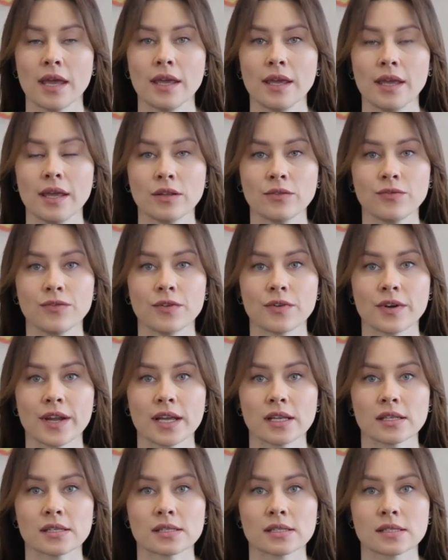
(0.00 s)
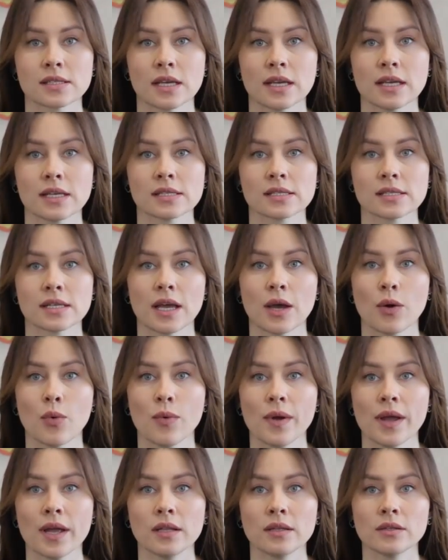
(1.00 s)
Inference is a
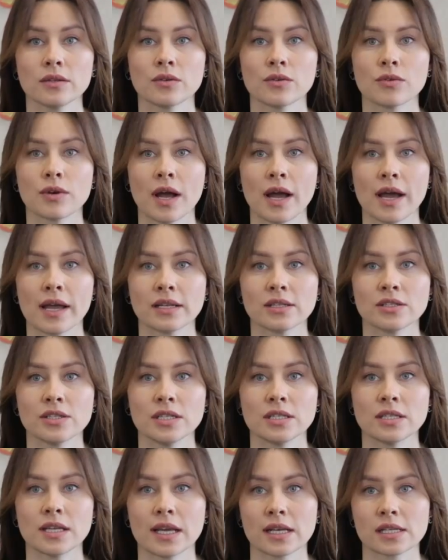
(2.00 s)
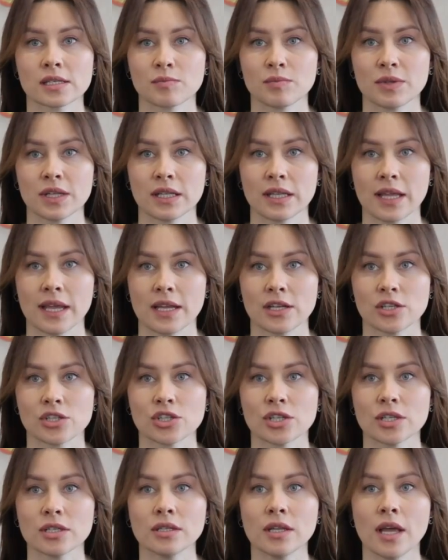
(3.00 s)
well-grounded
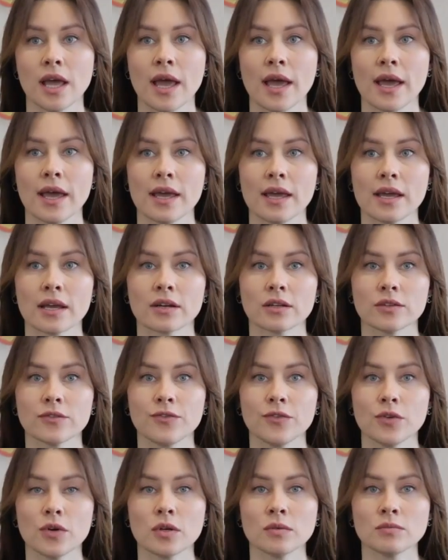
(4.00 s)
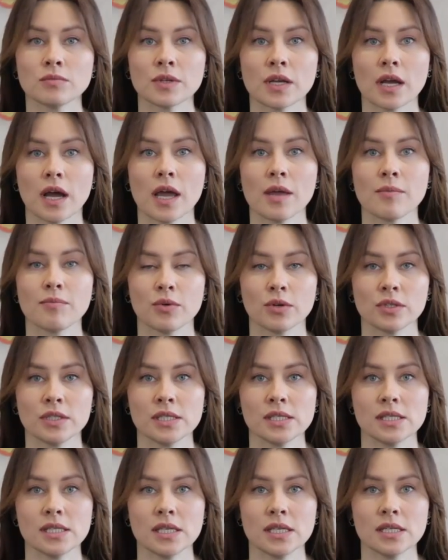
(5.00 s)
explanation, a confirmed
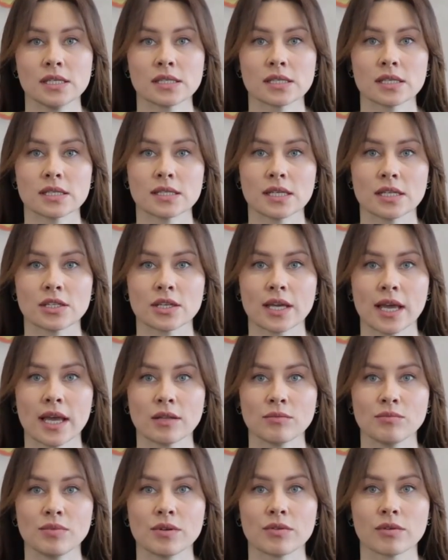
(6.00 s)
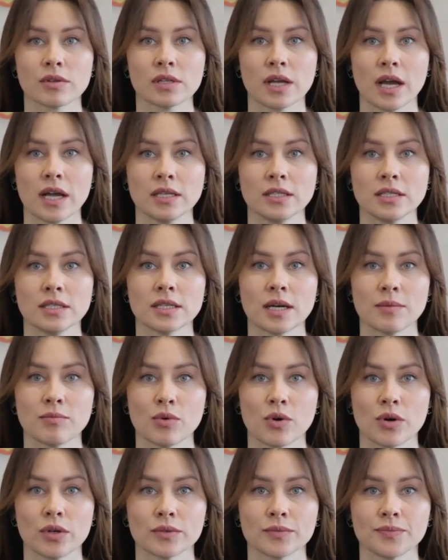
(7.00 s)
hypothesis that can be relied
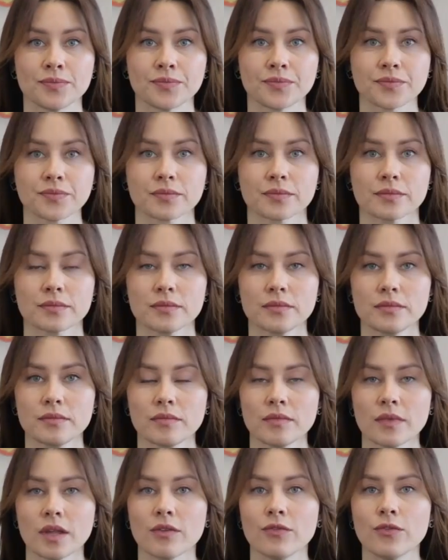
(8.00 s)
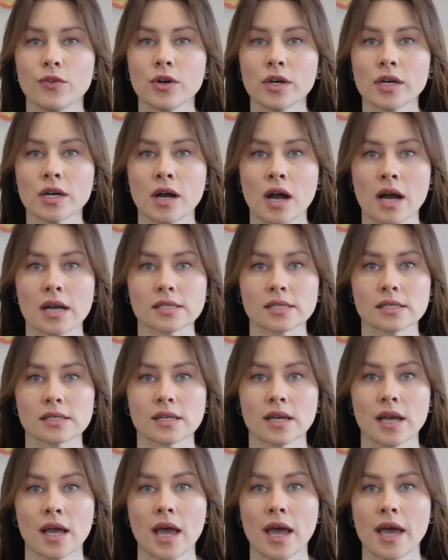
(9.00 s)
upon. Forecast
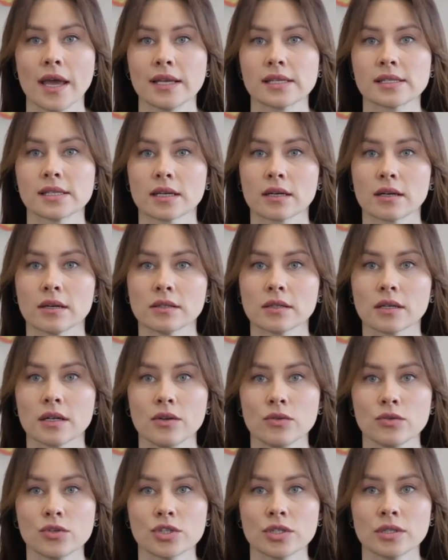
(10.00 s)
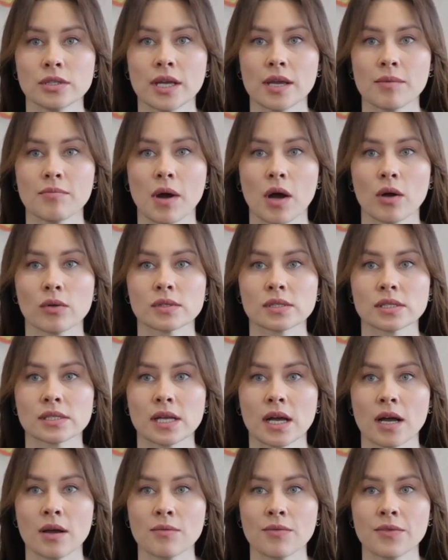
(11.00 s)
is a conclusion about
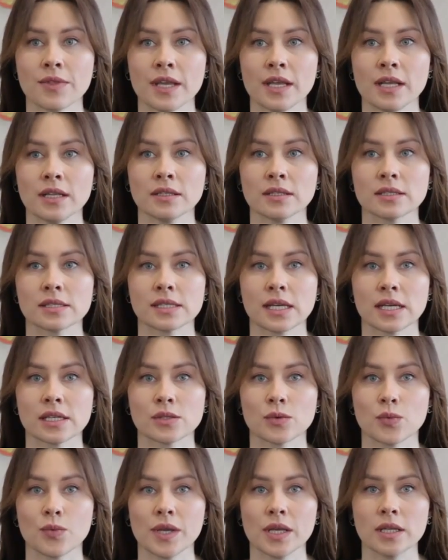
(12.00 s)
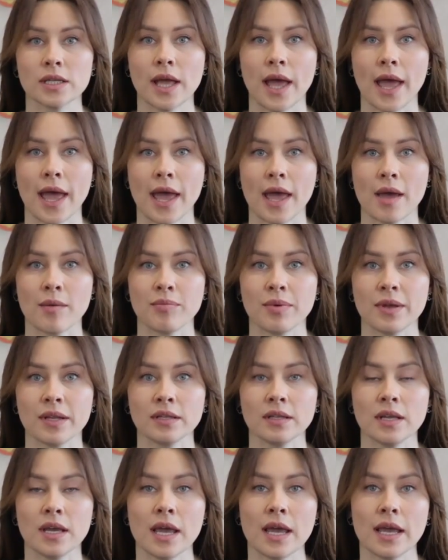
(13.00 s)
something that will
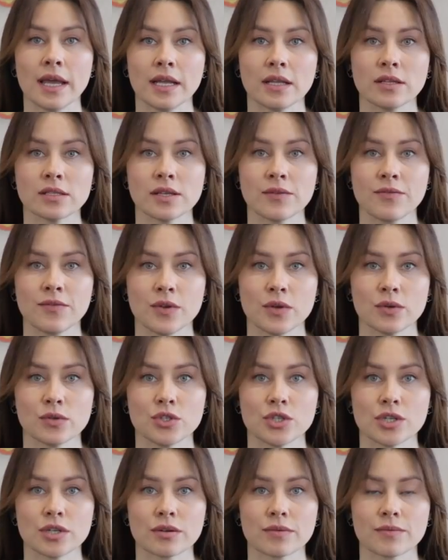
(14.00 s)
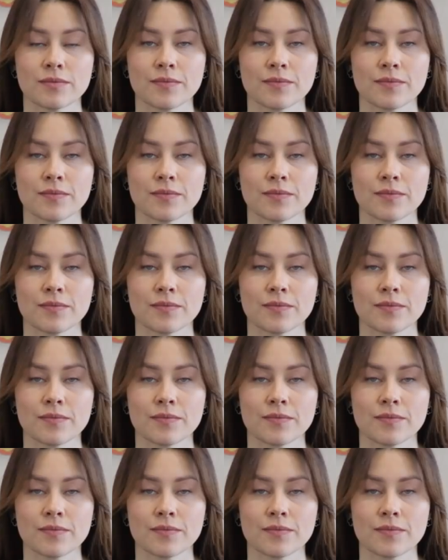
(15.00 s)
happen in the future.